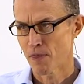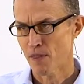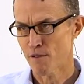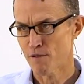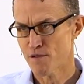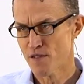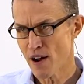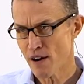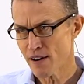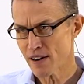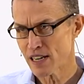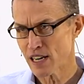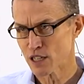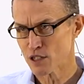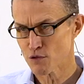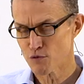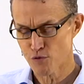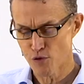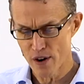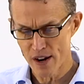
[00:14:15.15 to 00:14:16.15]
the very
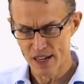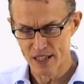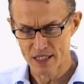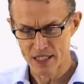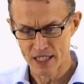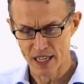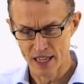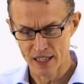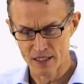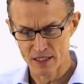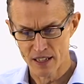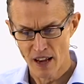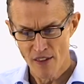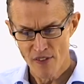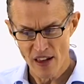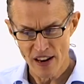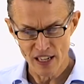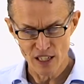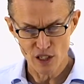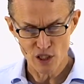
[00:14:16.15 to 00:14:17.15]
next phrase says
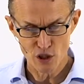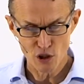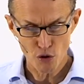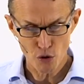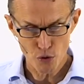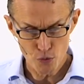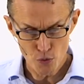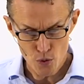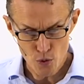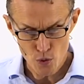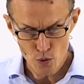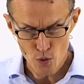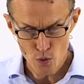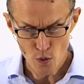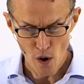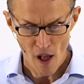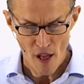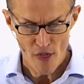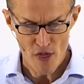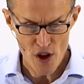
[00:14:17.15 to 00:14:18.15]
that it is
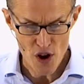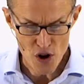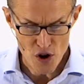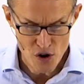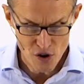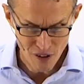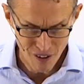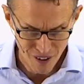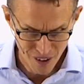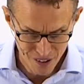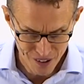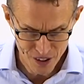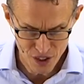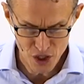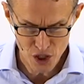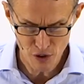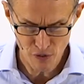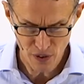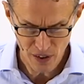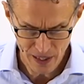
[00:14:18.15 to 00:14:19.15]
through the
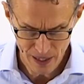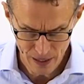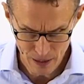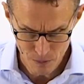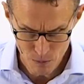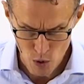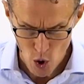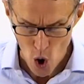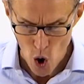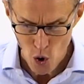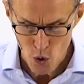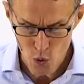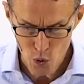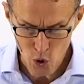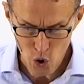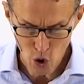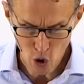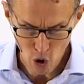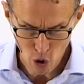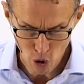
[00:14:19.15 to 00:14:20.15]
knowledge of Him who
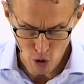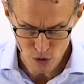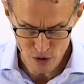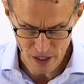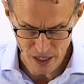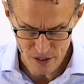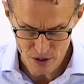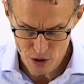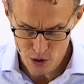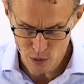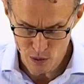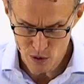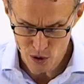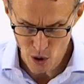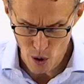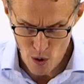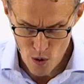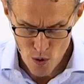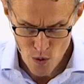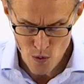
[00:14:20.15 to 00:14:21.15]
called us to His
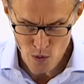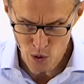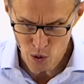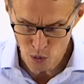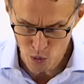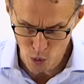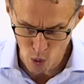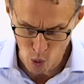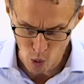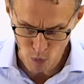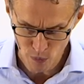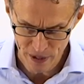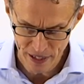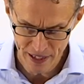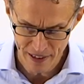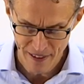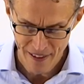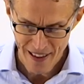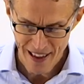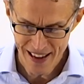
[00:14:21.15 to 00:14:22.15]
own
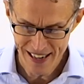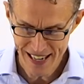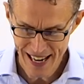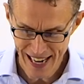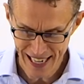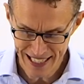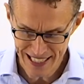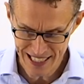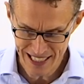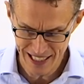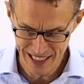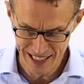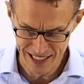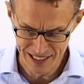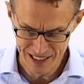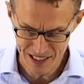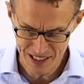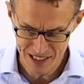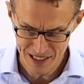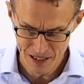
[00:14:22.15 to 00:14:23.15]
glory and
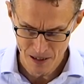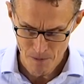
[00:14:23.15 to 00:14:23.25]
excellence.